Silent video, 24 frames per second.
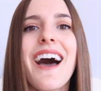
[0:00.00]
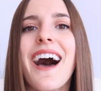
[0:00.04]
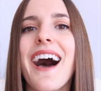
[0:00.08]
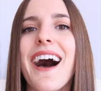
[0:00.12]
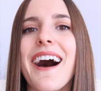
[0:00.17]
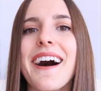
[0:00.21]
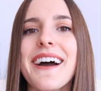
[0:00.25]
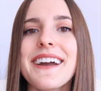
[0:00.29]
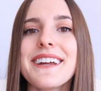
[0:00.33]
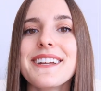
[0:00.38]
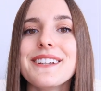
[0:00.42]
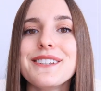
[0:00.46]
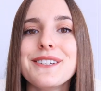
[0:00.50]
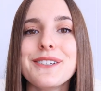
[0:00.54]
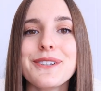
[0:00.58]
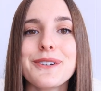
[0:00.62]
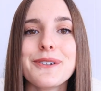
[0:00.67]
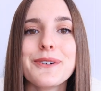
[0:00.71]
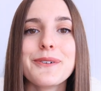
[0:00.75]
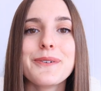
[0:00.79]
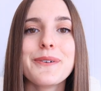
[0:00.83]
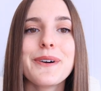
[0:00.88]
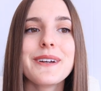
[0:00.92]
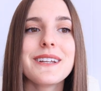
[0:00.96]
I
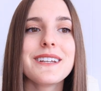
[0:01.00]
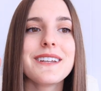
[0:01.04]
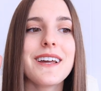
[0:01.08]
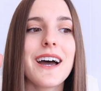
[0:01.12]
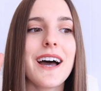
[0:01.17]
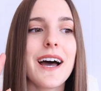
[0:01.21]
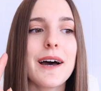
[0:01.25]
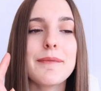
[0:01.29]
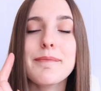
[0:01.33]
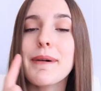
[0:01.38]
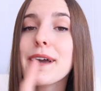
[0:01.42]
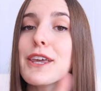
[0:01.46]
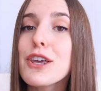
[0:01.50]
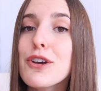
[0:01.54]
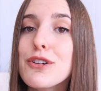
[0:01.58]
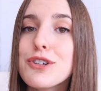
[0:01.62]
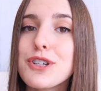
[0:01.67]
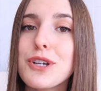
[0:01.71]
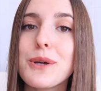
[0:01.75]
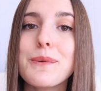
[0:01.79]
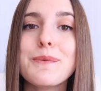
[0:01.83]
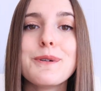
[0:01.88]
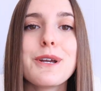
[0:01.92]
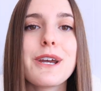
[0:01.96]
do my
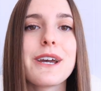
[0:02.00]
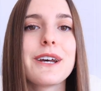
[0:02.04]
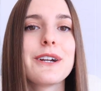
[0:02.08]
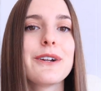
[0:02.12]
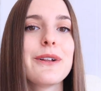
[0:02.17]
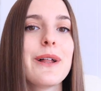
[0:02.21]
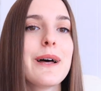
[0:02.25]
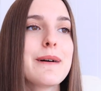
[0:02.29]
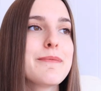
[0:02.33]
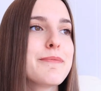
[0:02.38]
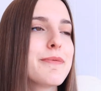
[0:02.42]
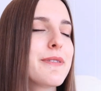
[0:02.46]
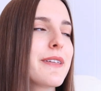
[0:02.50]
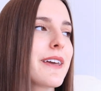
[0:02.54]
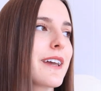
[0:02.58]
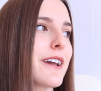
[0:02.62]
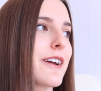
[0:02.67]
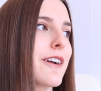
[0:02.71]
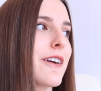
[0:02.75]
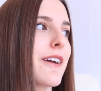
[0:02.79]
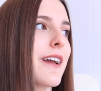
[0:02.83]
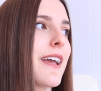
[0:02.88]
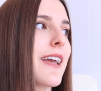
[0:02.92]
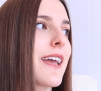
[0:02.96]
YouTube channel up
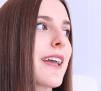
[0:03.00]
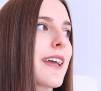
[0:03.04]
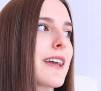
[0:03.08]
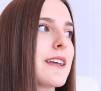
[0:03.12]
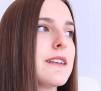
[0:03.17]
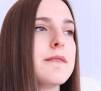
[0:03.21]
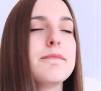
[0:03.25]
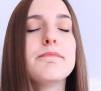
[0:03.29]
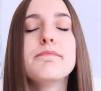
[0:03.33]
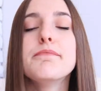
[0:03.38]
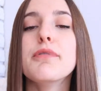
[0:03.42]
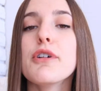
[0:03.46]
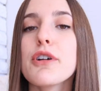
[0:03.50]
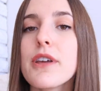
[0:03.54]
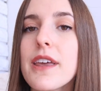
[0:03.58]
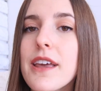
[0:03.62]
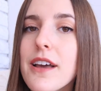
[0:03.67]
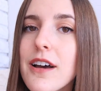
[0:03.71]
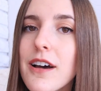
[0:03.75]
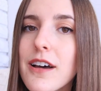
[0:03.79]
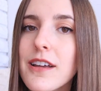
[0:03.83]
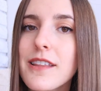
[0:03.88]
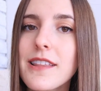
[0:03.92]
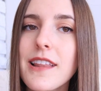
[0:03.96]
there and
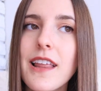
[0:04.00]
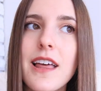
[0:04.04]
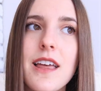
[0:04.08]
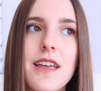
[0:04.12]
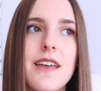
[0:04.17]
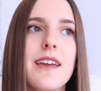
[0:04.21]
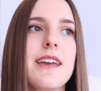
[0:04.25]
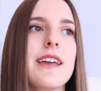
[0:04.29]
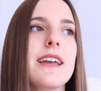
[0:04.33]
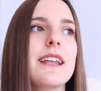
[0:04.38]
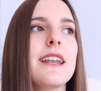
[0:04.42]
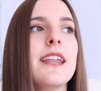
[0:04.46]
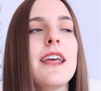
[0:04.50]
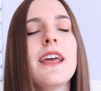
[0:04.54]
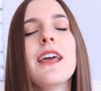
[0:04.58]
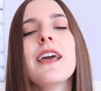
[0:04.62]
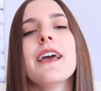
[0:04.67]
booking online.